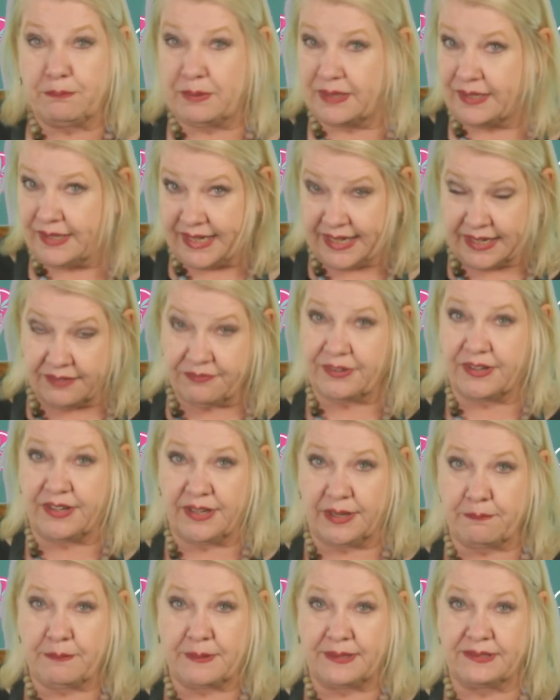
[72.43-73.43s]
but a half a
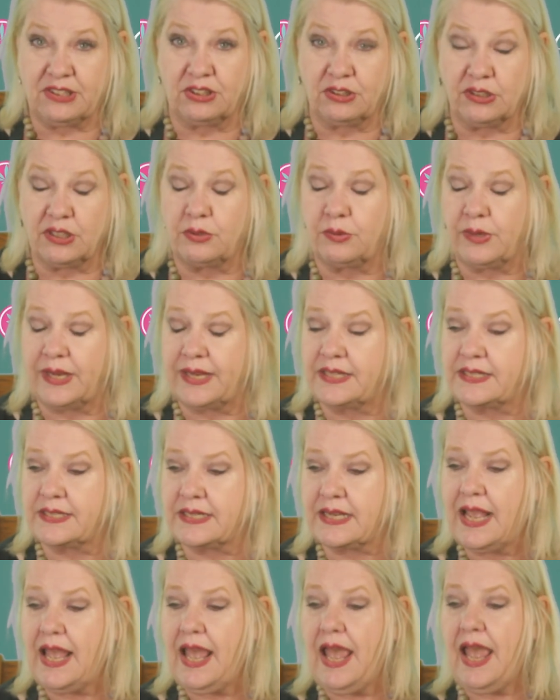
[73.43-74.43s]
cup on the low
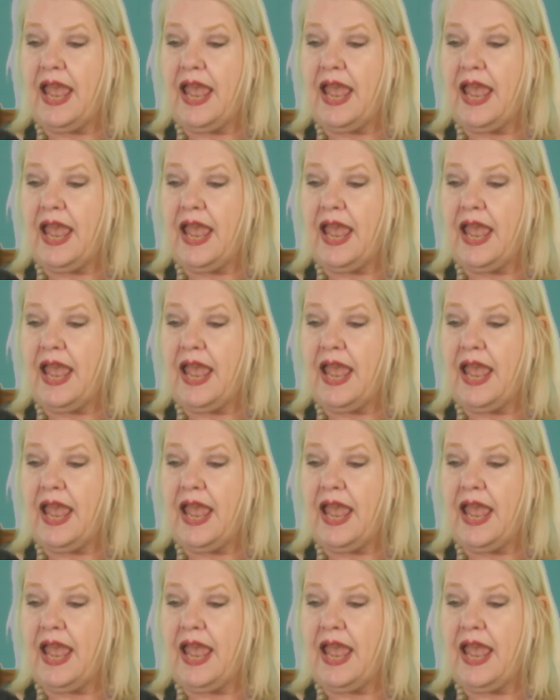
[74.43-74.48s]
end.